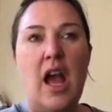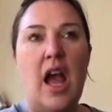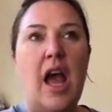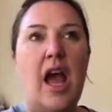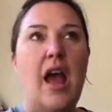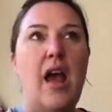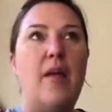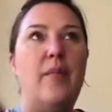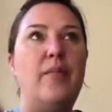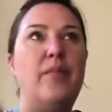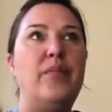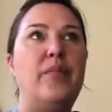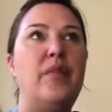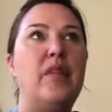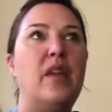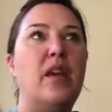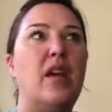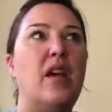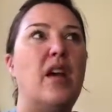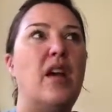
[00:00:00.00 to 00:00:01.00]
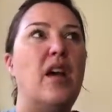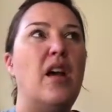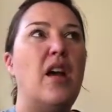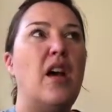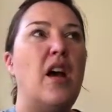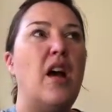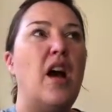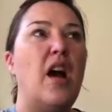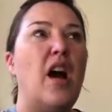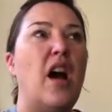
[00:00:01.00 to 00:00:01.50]

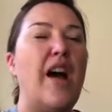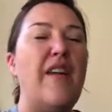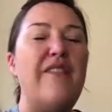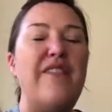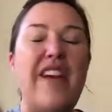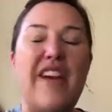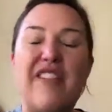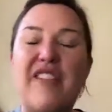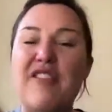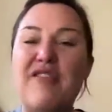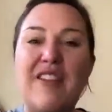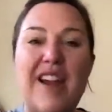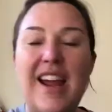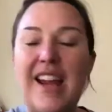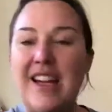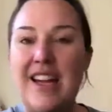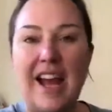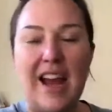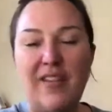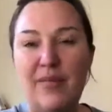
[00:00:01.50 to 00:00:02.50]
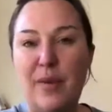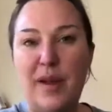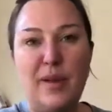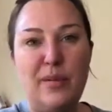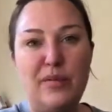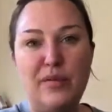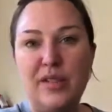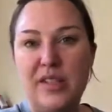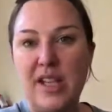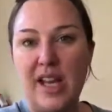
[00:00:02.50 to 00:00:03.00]
I very rarely have
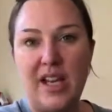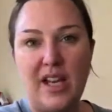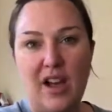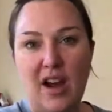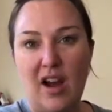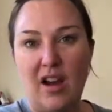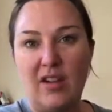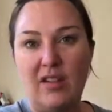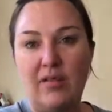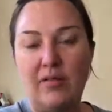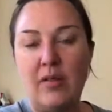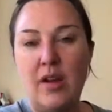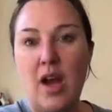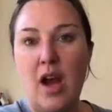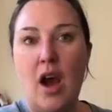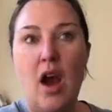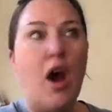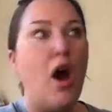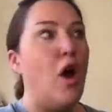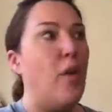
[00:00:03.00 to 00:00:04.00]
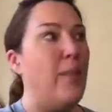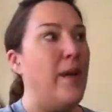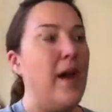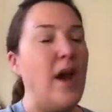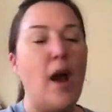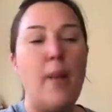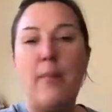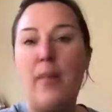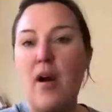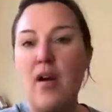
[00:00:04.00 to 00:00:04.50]
people say no. I'll
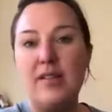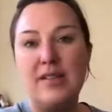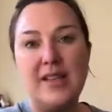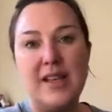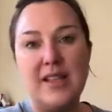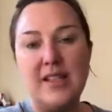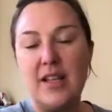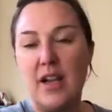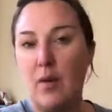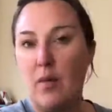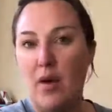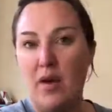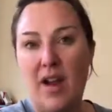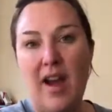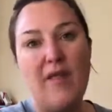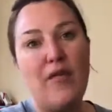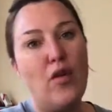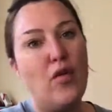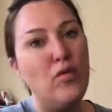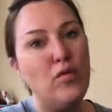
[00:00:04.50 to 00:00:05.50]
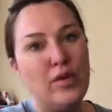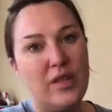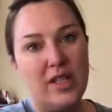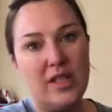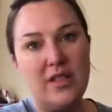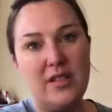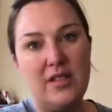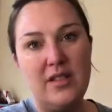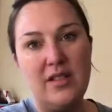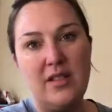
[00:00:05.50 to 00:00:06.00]
pick up baskets and I won't have
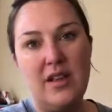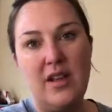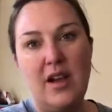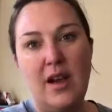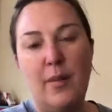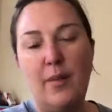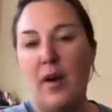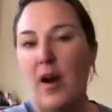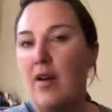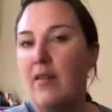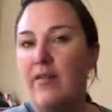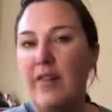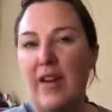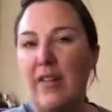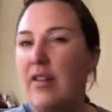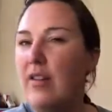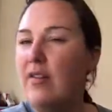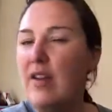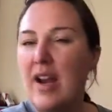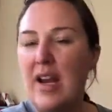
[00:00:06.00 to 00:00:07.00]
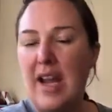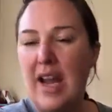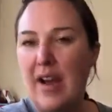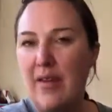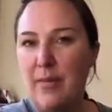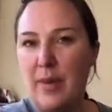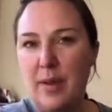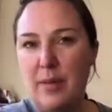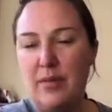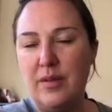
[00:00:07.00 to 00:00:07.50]
orders, but I'll very rarely
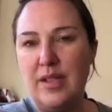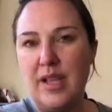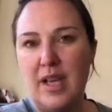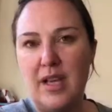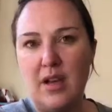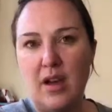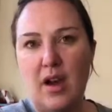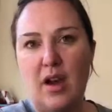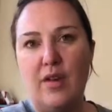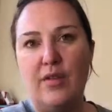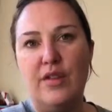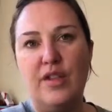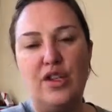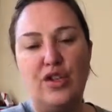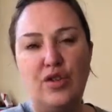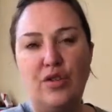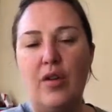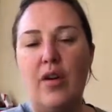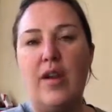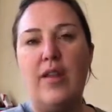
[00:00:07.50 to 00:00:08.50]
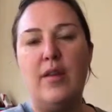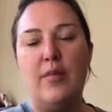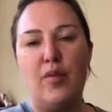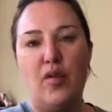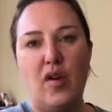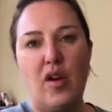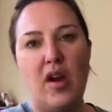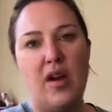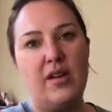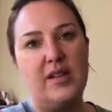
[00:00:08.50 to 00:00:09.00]
have people say no to trying the
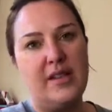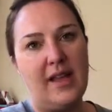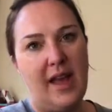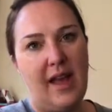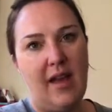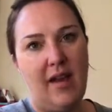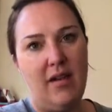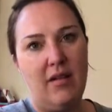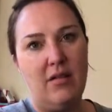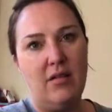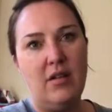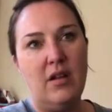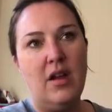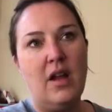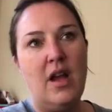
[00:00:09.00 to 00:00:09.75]
products out.